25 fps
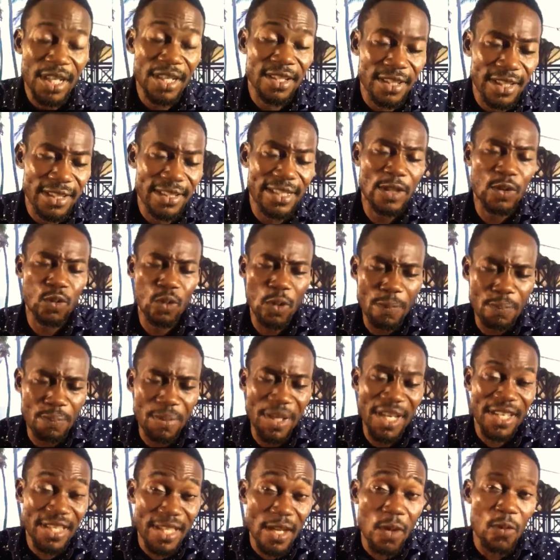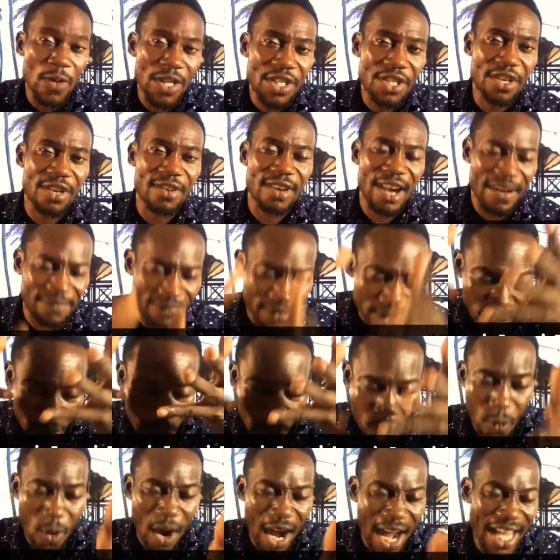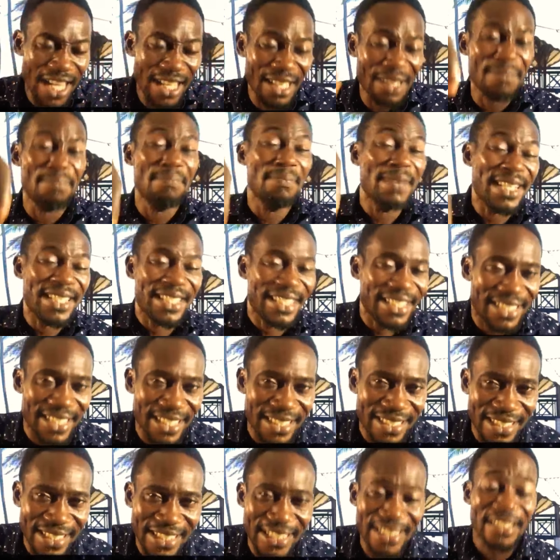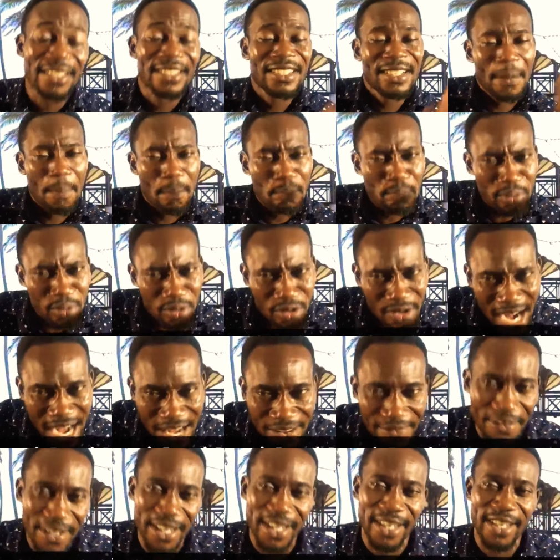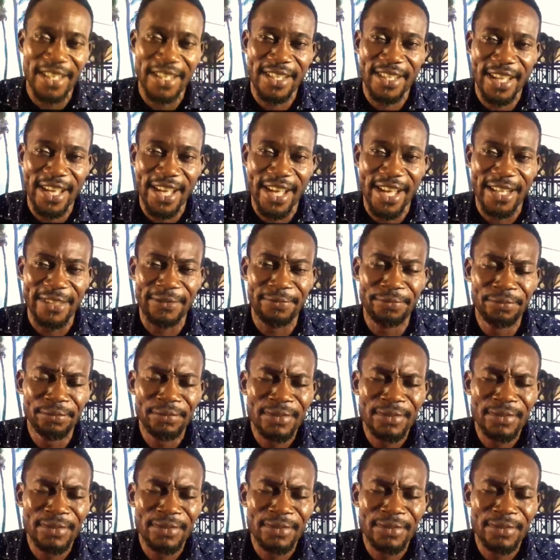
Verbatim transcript: Jesus would pick the witchcraft while meditating privately there.